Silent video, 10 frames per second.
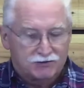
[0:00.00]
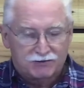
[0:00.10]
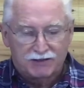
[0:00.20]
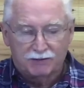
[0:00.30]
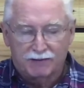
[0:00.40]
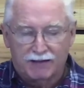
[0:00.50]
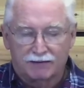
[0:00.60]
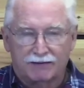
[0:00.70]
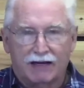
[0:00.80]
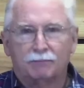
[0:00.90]
said
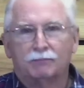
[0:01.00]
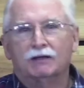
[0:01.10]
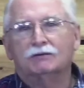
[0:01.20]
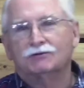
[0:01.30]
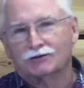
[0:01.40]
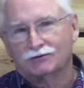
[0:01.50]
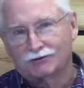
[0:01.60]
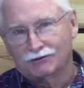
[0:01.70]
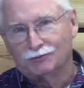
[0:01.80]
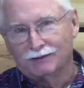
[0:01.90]
about that, but just a
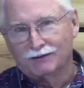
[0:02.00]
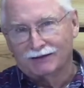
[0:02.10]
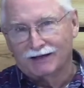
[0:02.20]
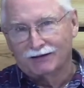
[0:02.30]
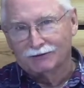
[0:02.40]
little bit later.